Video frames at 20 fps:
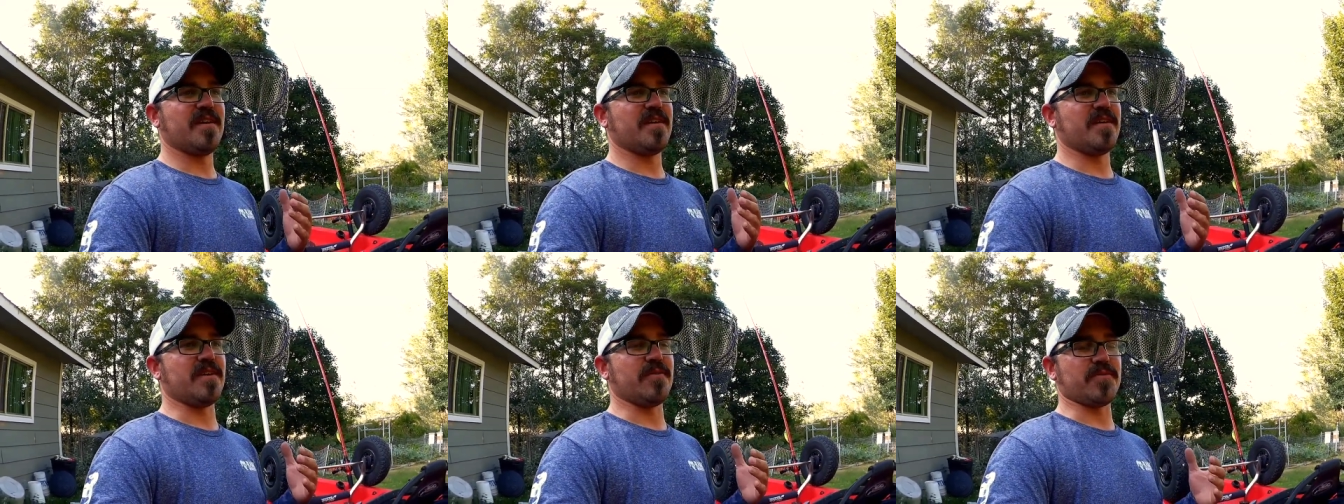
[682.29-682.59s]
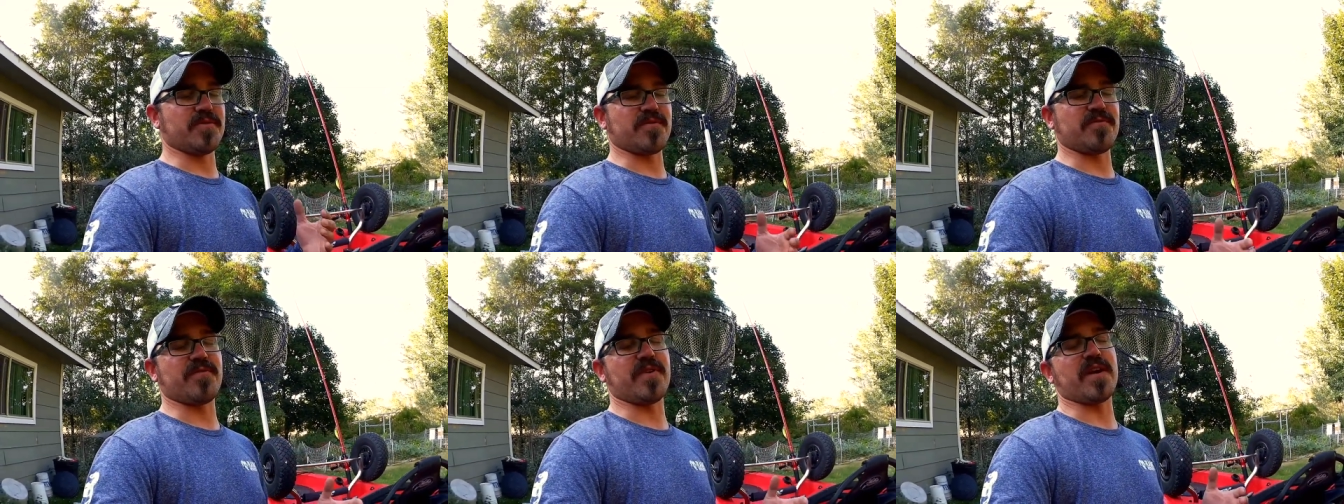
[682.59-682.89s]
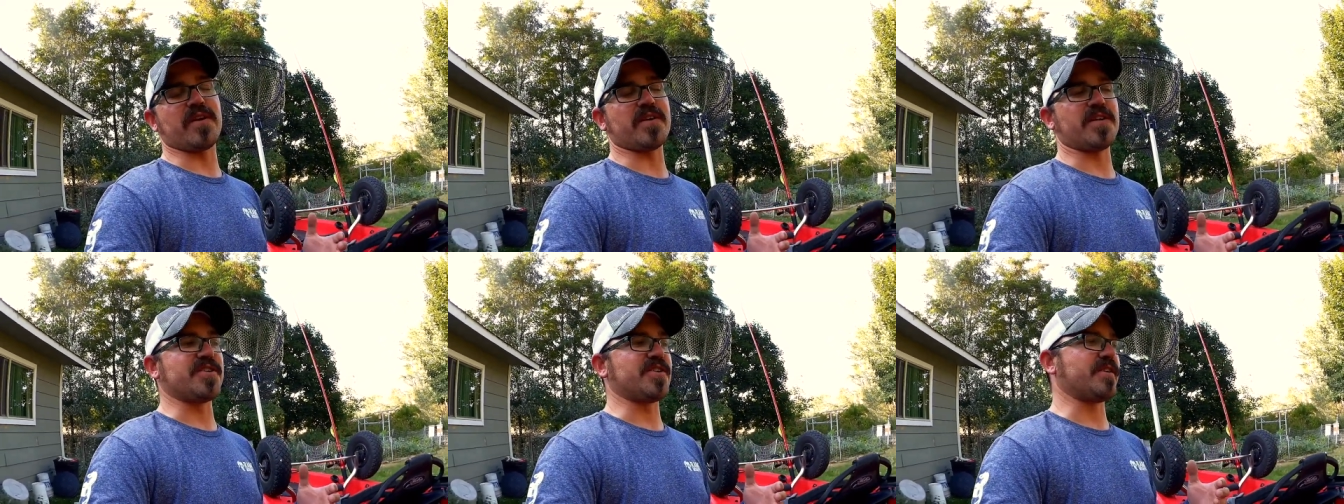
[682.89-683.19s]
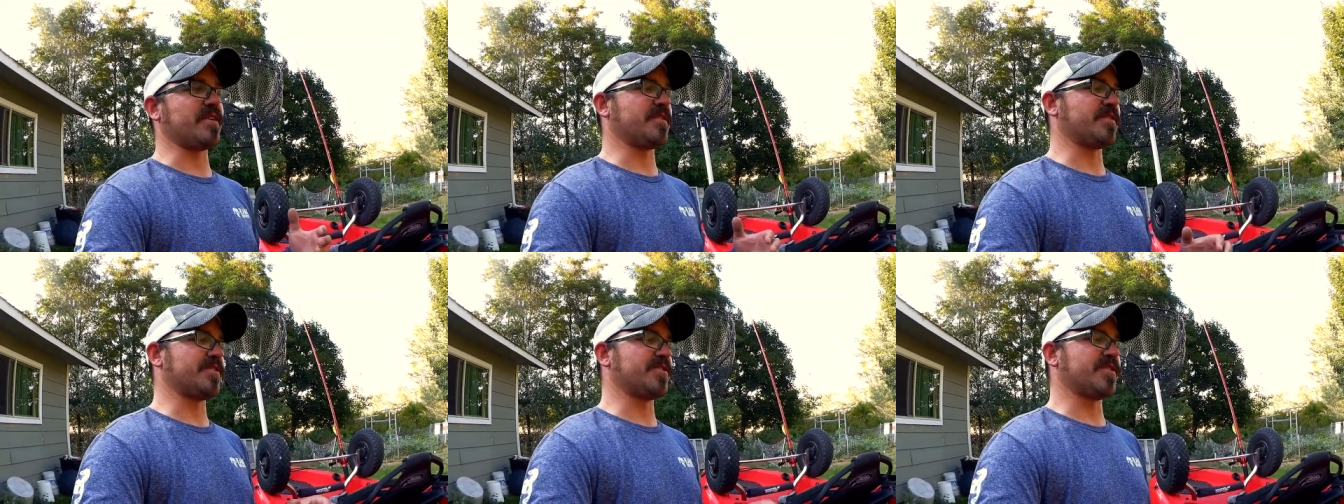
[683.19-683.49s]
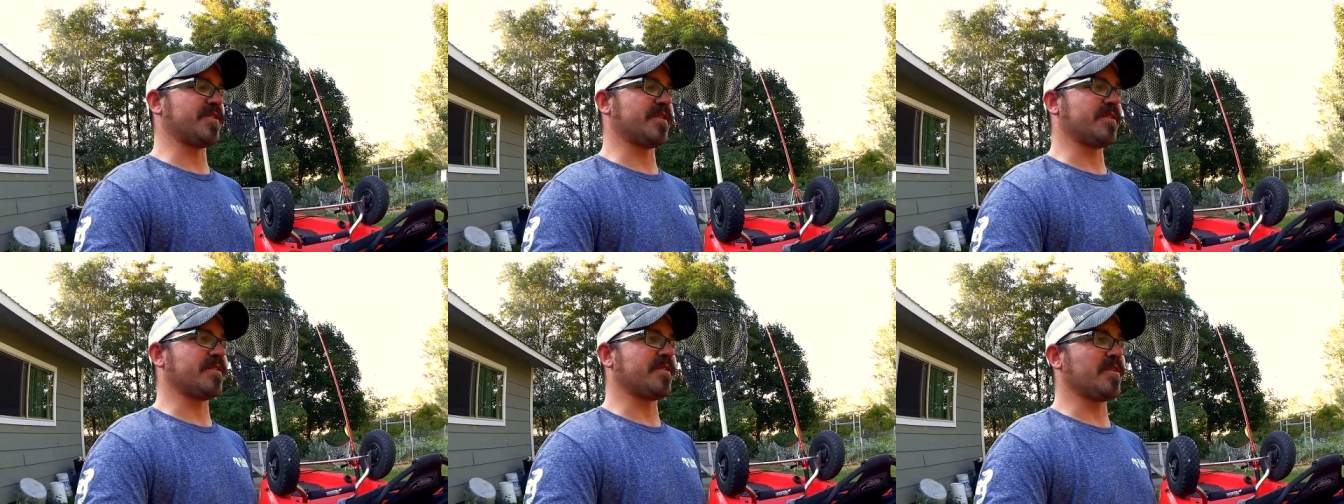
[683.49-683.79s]
It was very
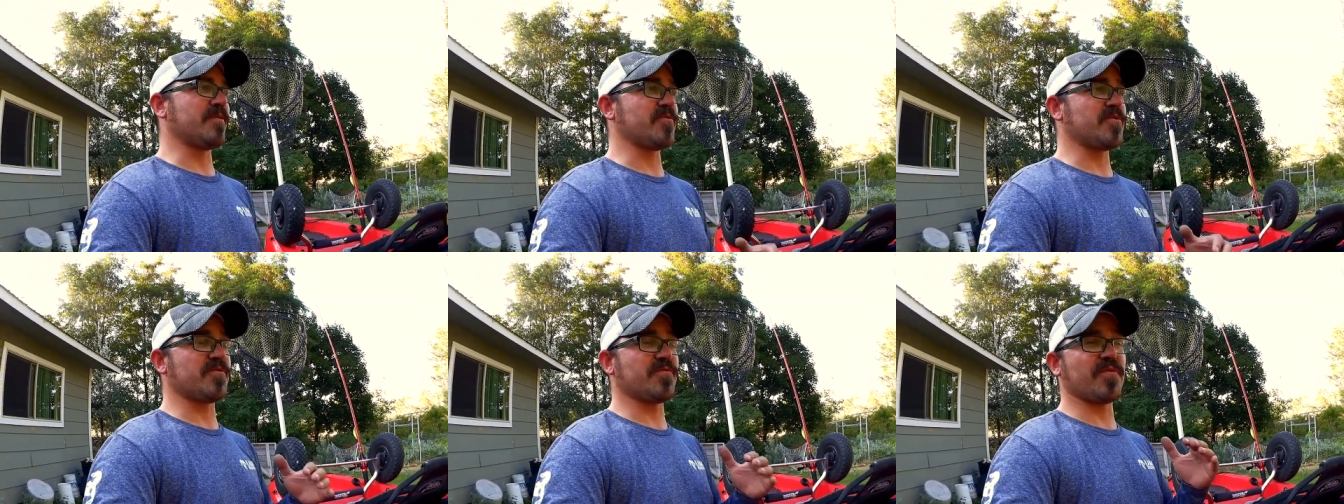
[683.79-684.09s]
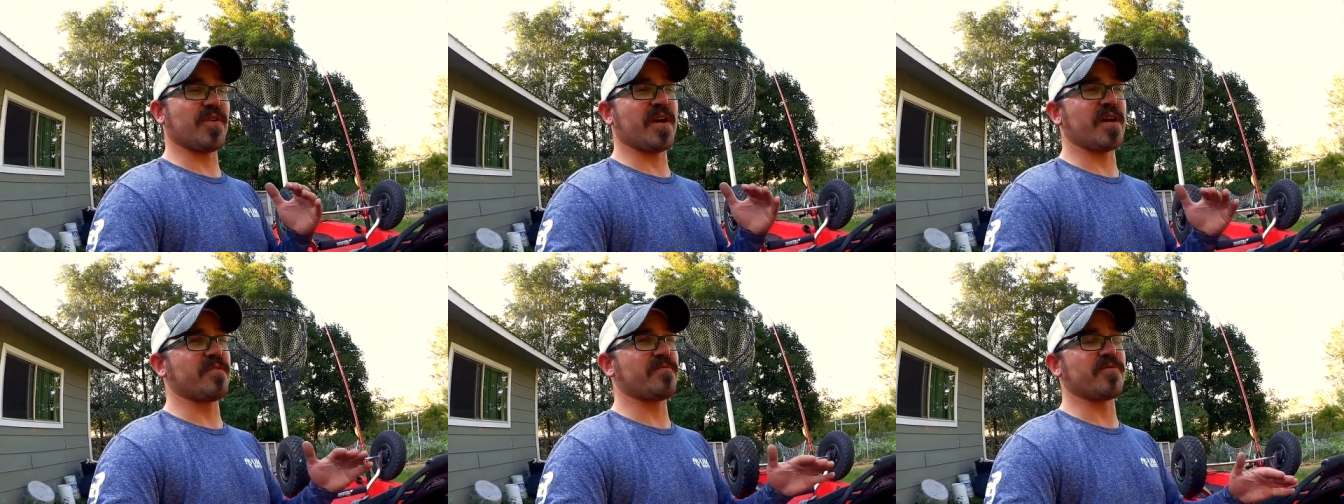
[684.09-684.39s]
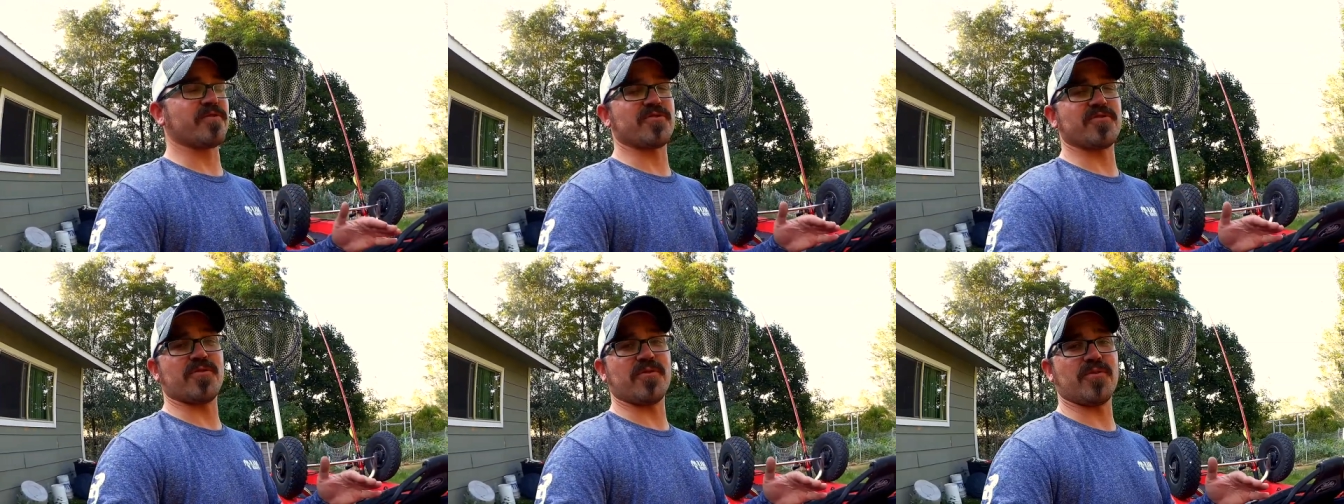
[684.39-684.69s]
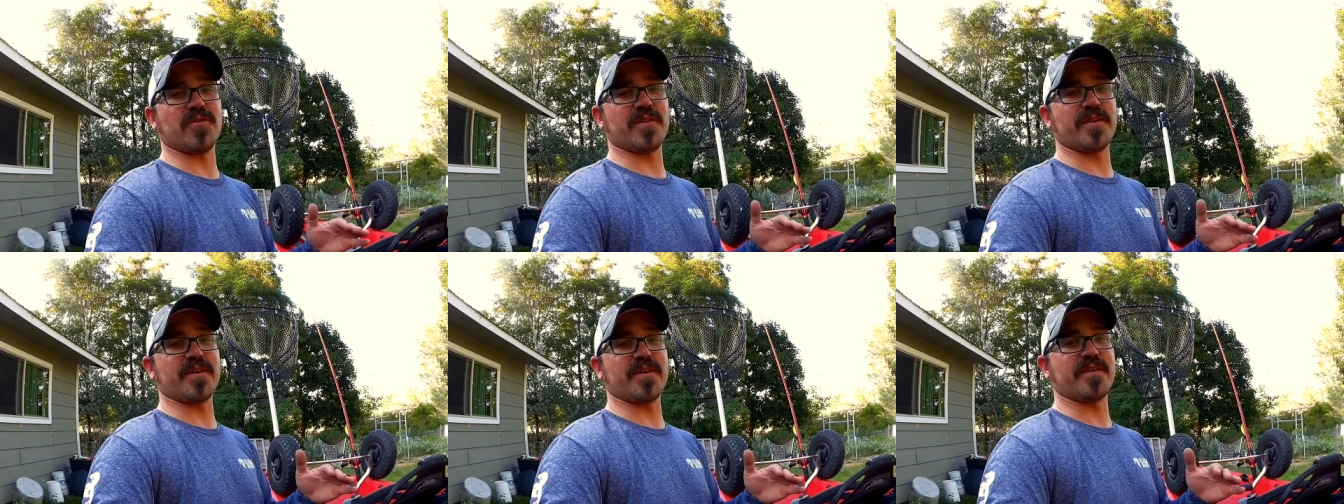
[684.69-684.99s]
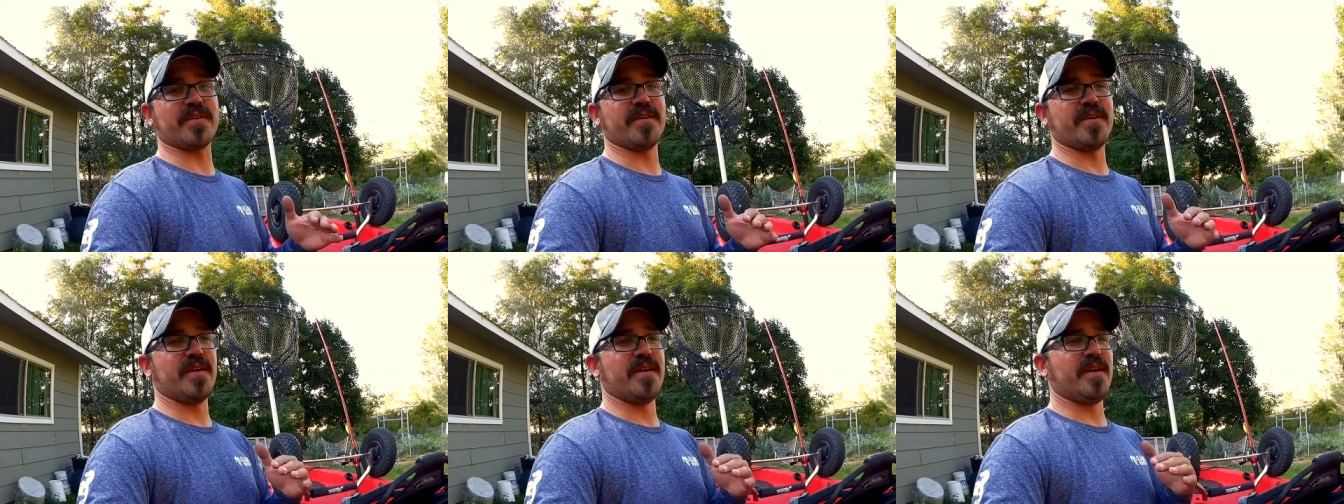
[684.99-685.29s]
challenging. It was fine for trolling